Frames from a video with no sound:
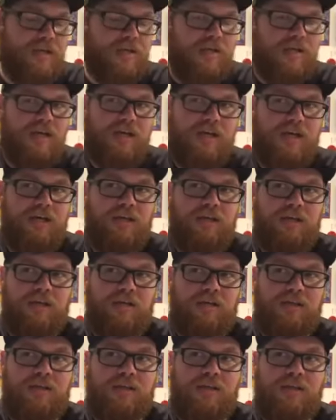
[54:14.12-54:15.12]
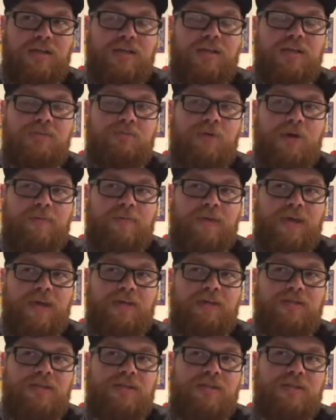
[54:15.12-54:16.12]
that the yeast
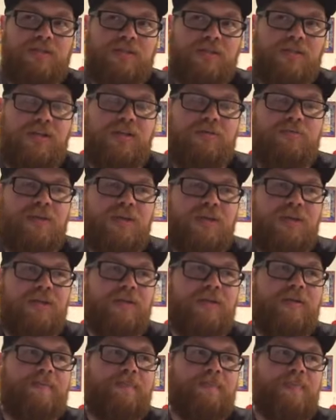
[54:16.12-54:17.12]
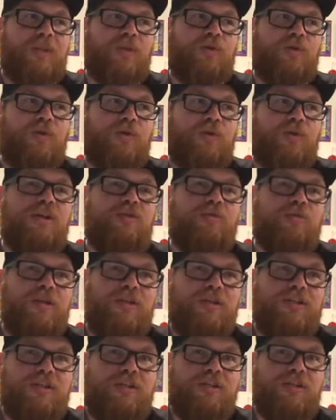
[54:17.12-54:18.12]
propagation is going to be, you're really going to
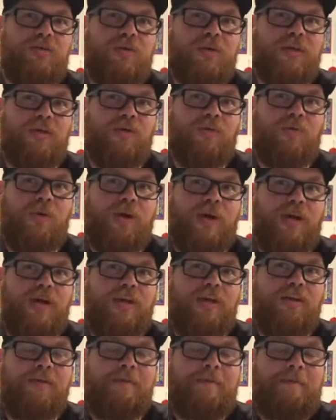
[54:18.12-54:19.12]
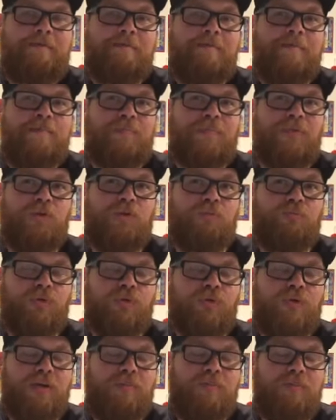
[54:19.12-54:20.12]
reach into it when you're
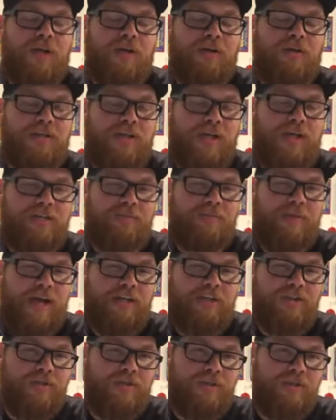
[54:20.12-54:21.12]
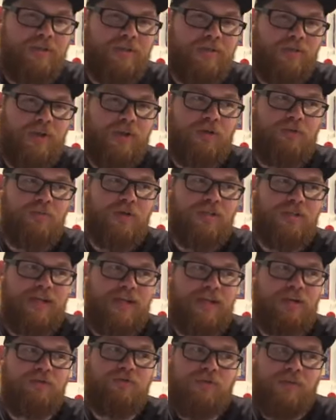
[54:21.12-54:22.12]
brewing bigger size batches, whether it be 10
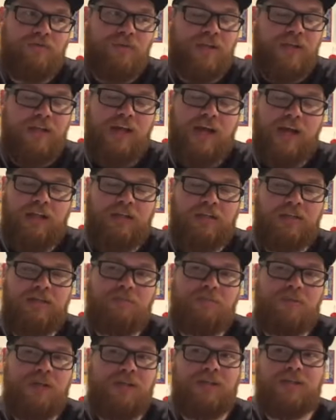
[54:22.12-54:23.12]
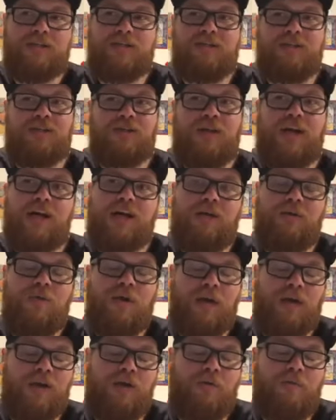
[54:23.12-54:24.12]
or 15 gallons, because you're not going to
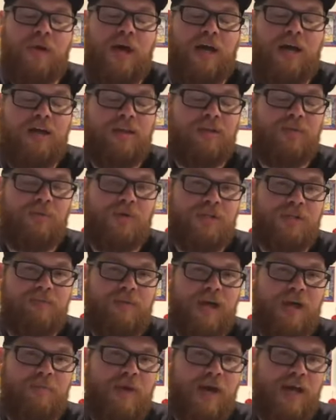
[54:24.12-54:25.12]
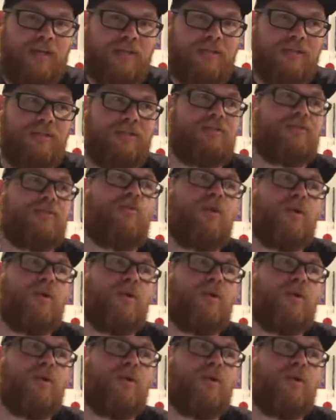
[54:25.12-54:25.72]
want to go buy 3 snack packs. That's